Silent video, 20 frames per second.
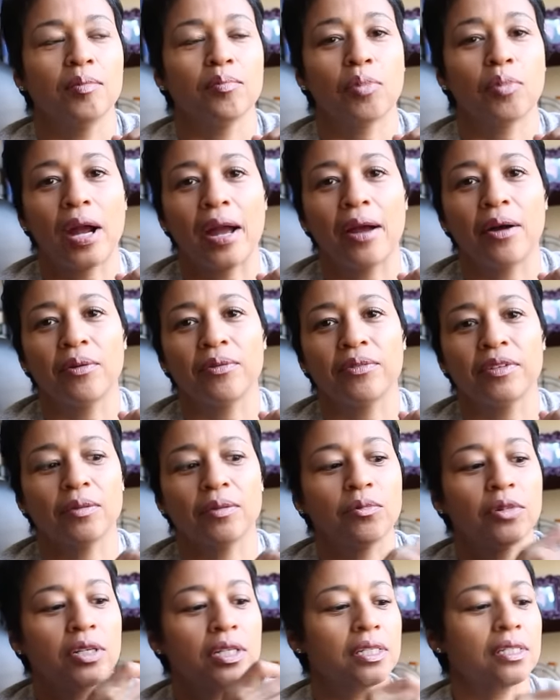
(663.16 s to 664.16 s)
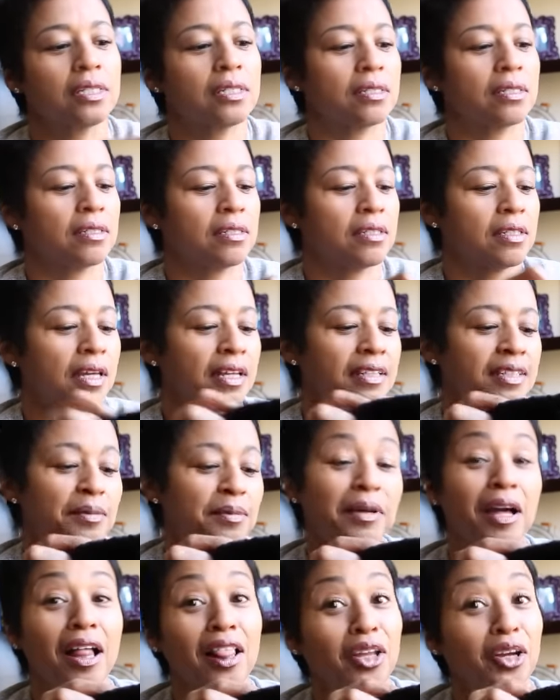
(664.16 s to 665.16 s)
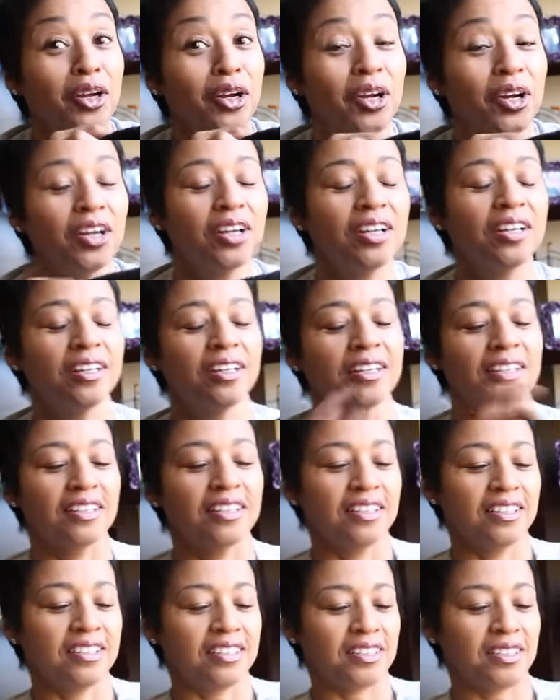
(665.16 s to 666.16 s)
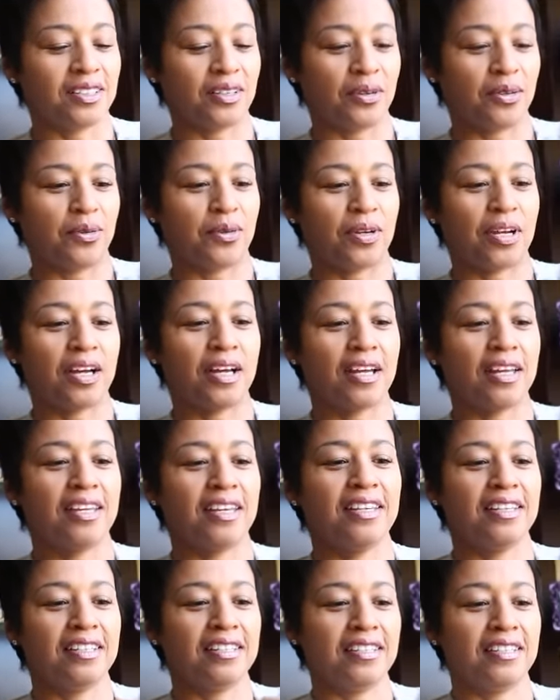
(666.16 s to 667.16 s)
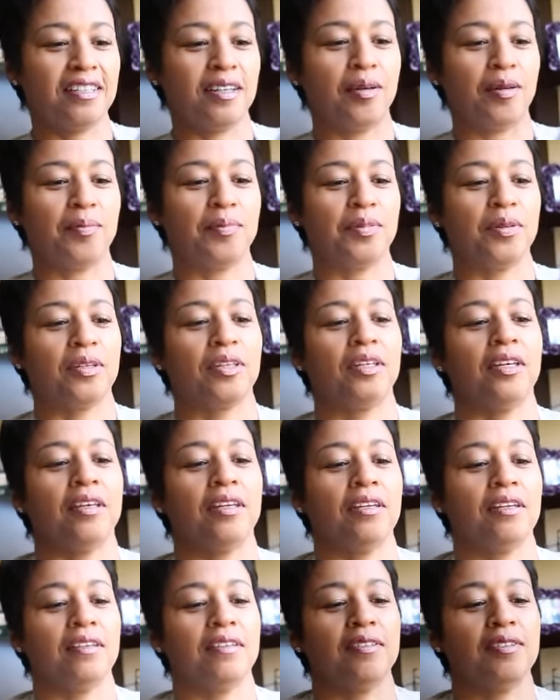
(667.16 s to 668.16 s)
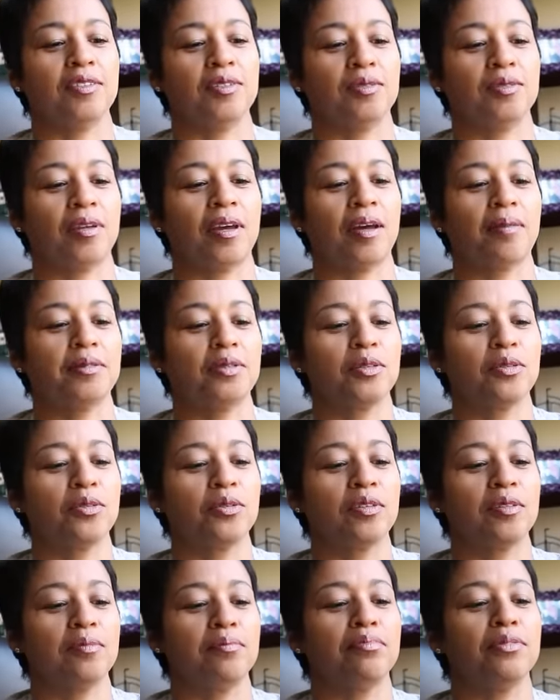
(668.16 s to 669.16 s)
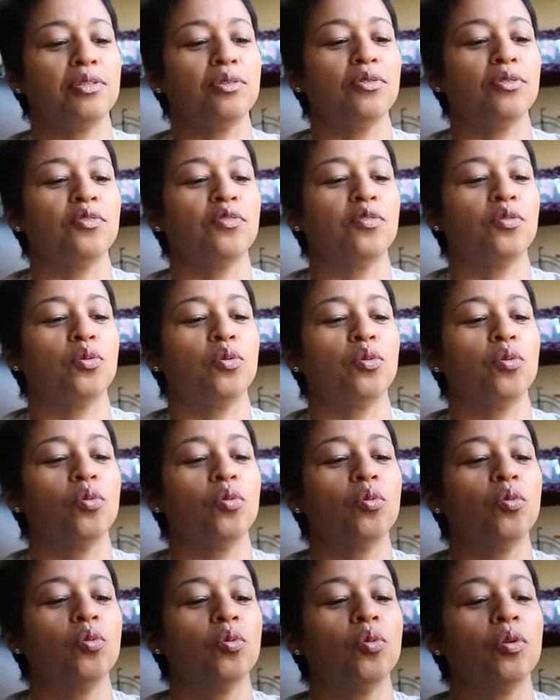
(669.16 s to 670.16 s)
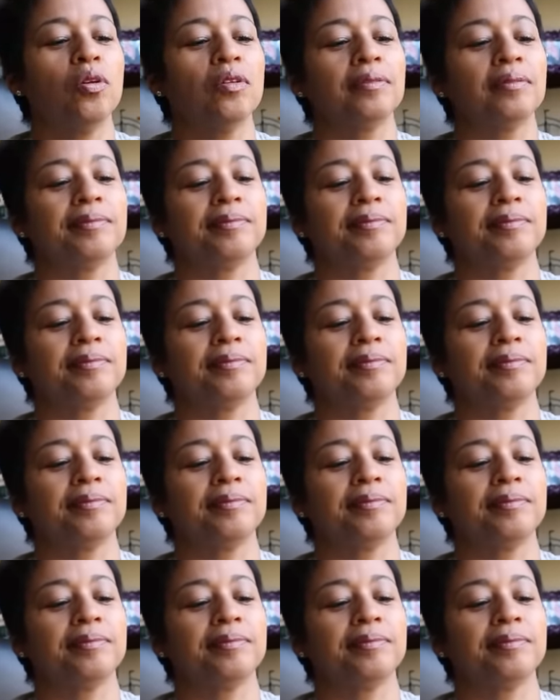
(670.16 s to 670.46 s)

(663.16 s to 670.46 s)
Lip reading: brown. I wanted to add some color. So I ended up getting this absolutely beautiful